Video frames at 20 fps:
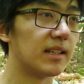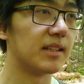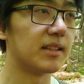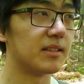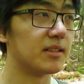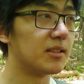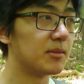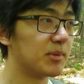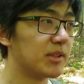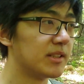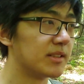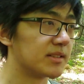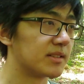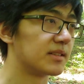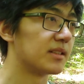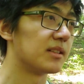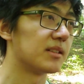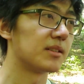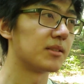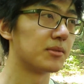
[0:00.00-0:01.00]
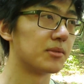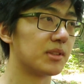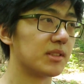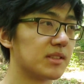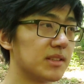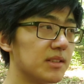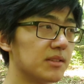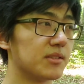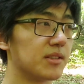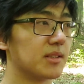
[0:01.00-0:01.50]
can all be installed through a
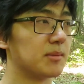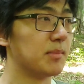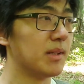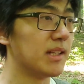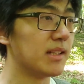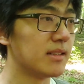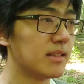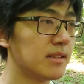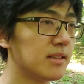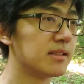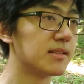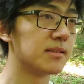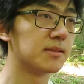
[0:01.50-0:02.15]
single command.